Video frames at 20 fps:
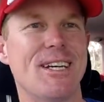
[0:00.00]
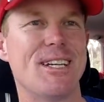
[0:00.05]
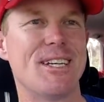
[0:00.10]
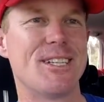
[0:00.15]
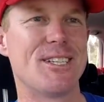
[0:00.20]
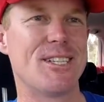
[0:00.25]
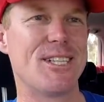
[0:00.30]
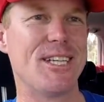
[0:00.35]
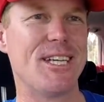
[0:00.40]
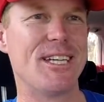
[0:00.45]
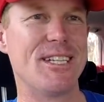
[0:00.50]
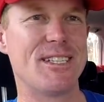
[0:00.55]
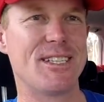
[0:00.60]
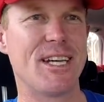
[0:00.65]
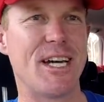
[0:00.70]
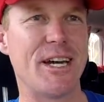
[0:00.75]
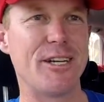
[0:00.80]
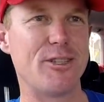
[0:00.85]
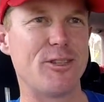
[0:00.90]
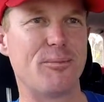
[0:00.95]
She is
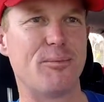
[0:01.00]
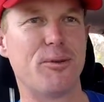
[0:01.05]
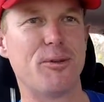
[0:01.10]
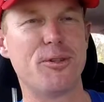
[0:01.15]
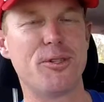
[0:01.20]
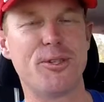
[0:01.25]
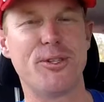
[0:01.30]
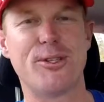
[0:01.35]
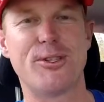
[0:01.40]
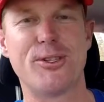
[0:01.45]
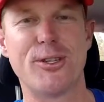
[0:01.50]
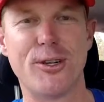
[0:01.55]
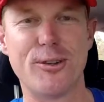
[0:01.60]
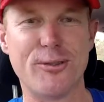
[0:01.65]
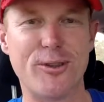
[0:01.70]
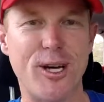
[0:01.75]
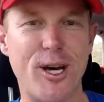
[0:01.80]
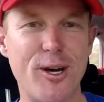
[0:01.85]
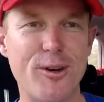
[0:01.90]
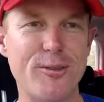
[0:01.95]
going to push herself
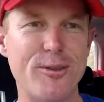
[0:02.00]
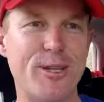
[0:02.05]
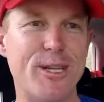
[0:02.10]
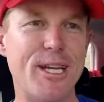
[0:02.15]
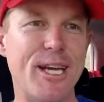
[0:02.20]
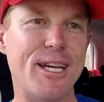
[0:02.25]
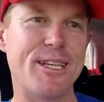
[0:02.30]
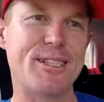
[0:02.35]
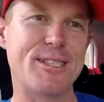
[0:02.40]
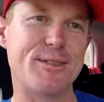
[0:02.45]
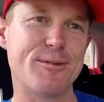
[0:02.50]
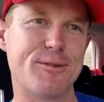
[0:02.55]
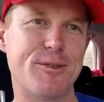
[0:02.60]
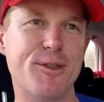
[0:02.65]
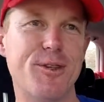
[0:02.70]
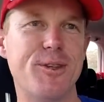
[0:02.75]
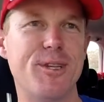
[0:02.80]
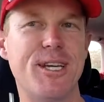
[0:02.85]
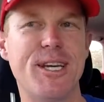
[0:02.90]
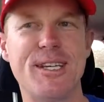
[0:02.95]
over the next few
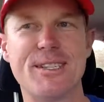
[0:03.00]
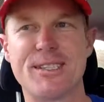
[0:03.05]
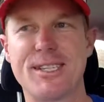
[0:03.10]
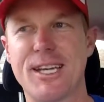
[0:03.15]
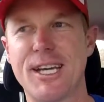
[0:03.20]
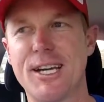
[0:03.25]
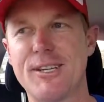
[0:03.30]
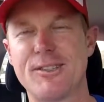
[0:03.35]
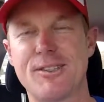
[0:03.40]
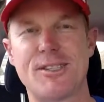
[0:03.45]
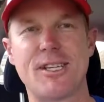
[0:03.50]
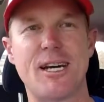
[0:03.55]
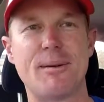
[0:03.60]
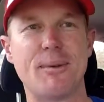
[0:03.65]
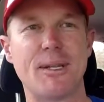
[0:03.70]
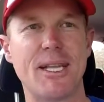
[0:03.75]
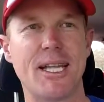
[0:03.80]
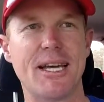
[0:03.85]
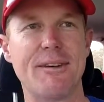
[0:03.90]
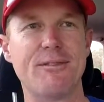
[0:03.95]
years to go sub
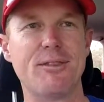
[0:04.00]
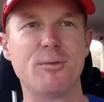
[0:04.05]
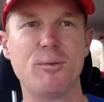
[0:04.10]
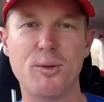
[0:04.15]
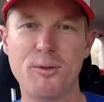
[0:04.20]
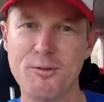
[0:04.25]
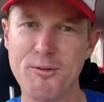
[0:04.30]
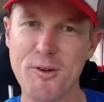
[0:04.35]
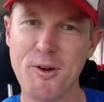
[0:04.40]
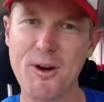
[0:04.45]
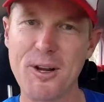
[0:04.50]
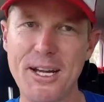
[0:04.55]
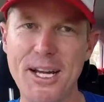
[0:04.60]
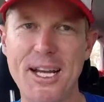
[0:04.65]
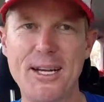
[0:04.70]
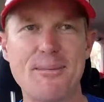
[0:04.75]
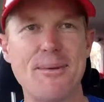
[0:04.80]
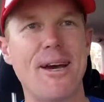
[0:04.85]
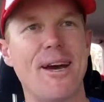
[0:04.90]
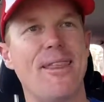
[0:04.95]
11. We'll find
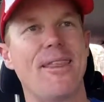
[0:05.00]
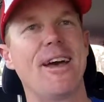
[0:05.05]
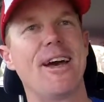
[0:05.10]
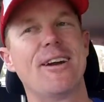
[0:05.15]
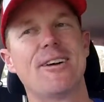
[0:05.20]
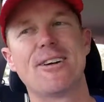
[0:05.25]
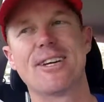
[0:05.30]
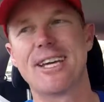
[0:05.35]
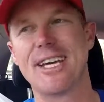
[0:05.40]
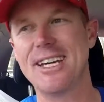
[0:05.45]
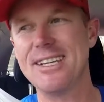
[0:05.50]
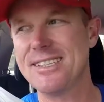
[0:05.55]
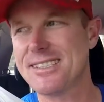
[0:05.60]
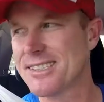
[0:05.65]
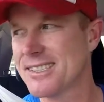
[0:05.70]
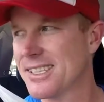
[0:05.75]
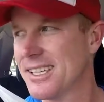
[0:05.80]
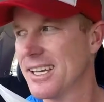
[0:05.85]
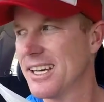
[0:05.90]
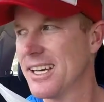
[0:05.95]
out about that, I guess.
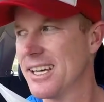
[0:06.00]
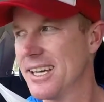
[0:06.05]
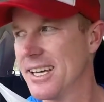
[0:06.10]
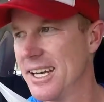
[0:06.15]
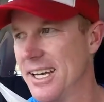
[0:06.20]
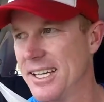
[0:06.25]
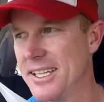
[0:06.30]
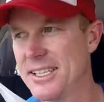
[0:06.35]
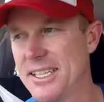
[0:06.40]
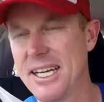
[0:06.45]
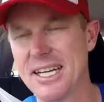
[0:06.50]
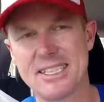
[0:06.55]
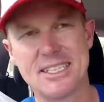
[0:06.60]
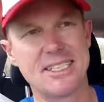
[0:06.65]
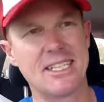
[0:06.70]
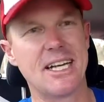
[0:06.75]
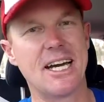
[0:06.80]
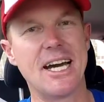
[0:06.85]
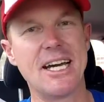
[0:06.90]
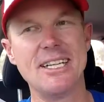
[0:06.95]
And uh,
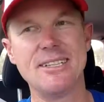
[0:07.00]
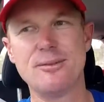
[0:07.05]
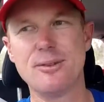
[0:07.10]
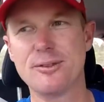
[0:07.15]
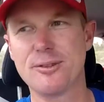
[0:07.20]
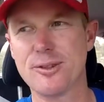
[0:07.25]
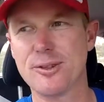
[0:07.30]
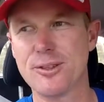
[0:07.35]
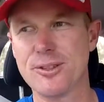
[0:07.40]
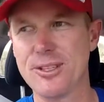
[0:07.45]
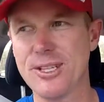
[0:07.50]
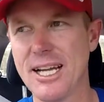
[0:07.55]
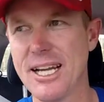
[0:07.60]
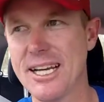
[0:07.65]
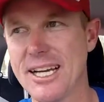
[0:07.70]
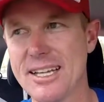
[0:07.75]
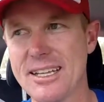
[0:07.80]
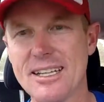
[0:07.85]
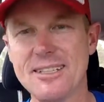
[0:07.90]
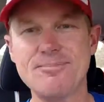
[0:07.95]
today, we've got none
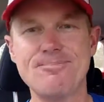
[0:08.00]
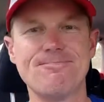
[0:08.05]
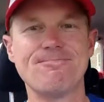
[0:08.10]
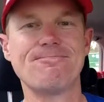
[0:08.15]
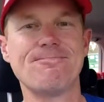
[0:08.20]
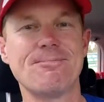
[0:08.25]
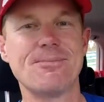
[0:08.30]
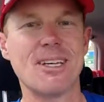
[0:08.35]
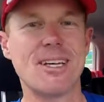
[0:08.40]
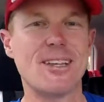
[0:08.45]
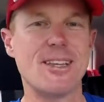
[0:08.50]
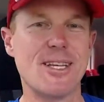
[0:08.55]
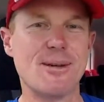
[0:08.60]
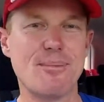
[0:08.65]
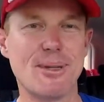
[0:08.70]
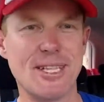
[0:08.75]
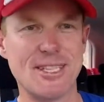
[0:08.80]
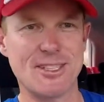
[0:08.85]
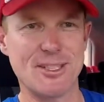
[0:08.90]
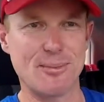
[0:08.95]
other than
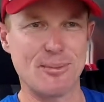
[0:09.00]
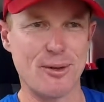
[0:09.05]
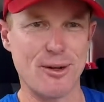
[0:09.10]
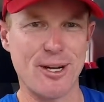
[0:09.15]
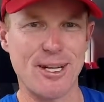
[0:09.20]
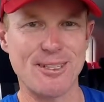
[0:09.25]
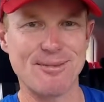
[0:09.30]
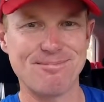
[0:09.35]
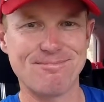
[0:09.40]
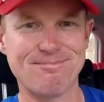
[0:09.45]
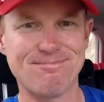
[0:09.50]
Melissa Breen.